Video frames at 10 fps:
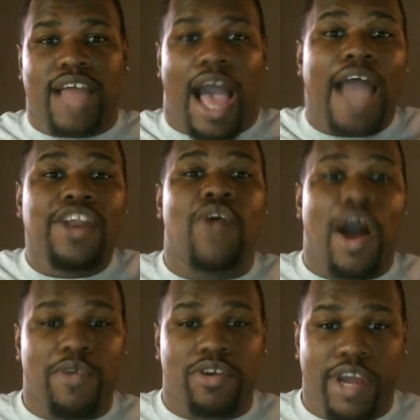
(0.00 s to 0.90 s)
I know I
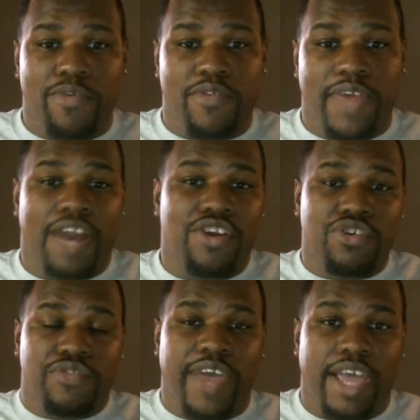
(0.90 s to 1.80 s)
want a great movie. And I know
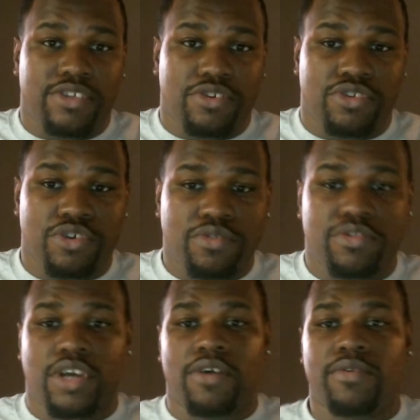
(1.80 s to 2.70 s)
you fans do too.
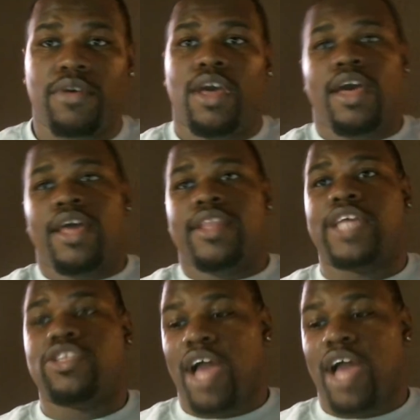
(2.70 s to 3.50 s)
So that's all I